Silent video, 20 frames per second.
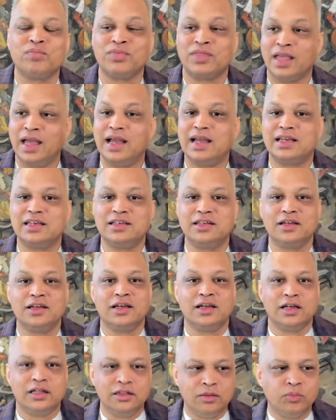And
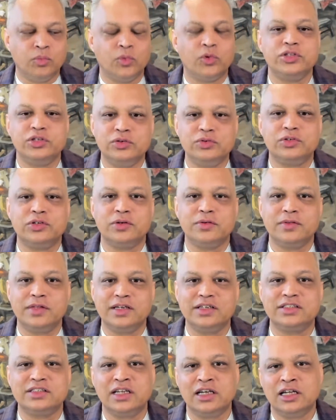the more you do
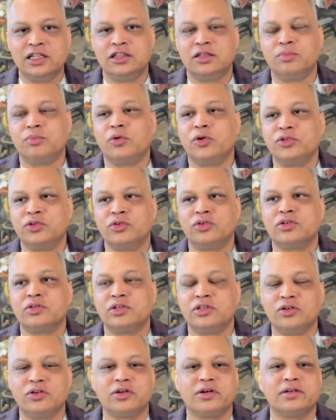this, the more
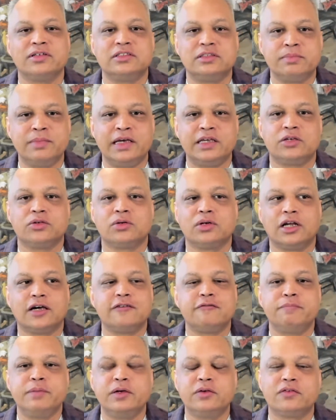you're going to make your
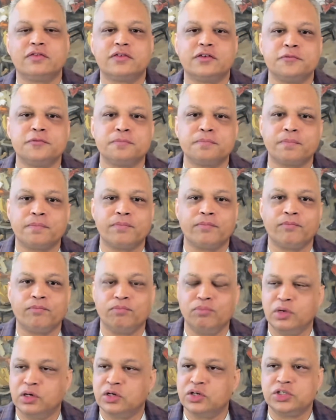life beautiful.
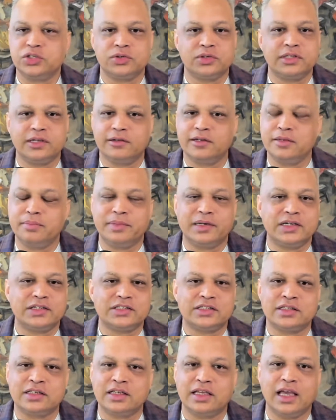Because you're the only
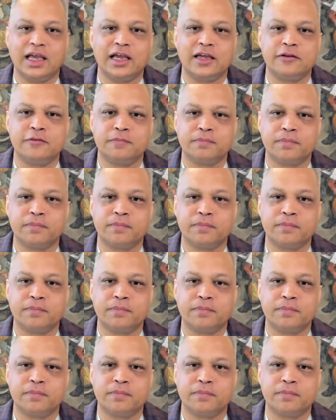person that can.